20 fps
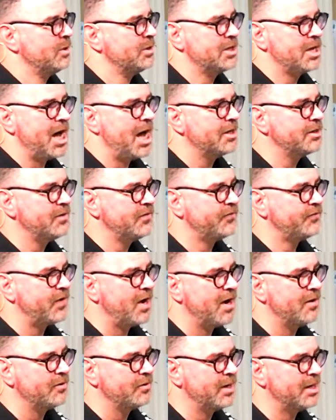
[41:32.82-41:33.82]
when God the
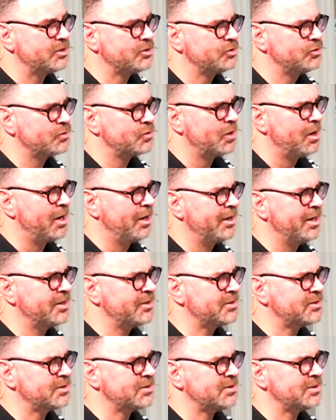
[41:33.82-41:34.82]
Father has drawn
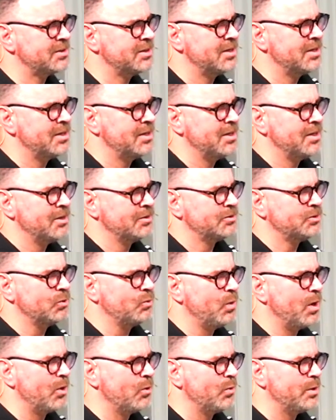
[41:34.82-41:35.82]
us
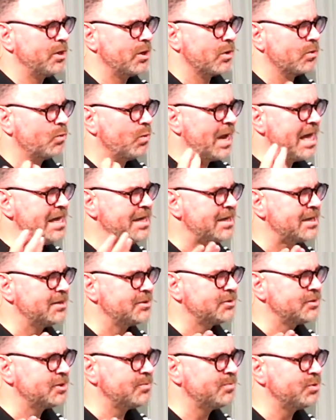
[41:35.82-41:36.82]
to where we are
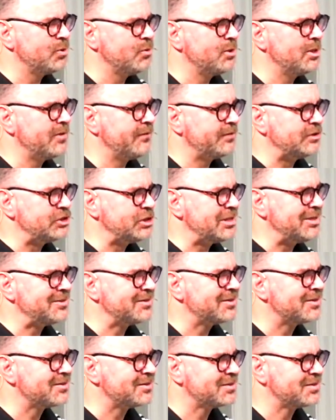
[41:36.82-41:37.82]
awakened to the beauty of
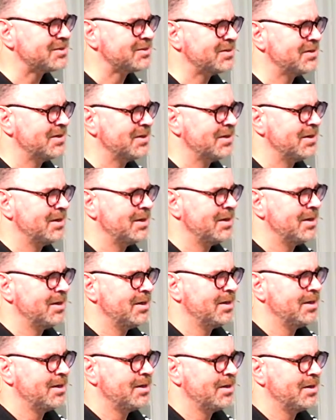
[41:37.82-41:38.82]
Jesus,
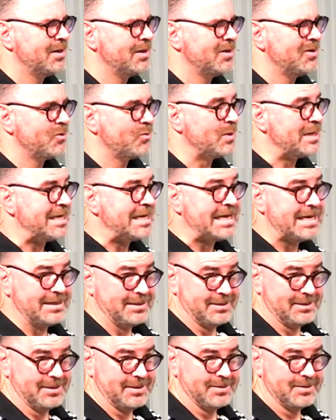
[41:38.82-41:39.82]
we
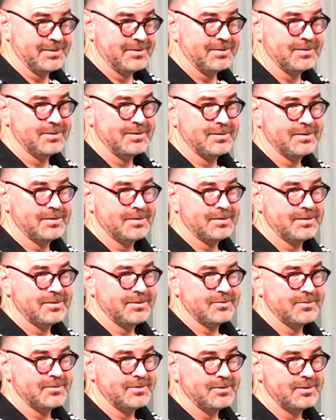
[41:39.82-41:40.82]
eat.
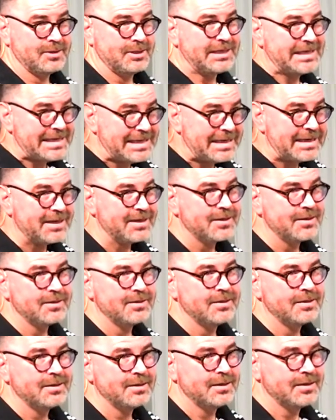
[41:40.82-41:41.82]

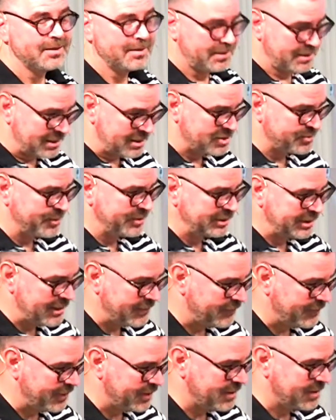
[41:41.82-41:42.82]
Eating is
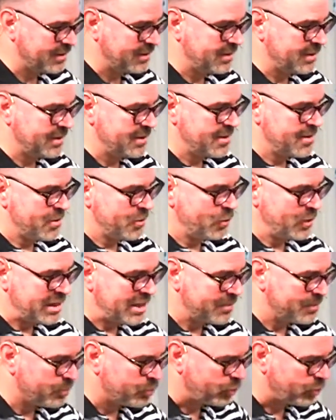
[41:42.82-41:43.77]
believing. We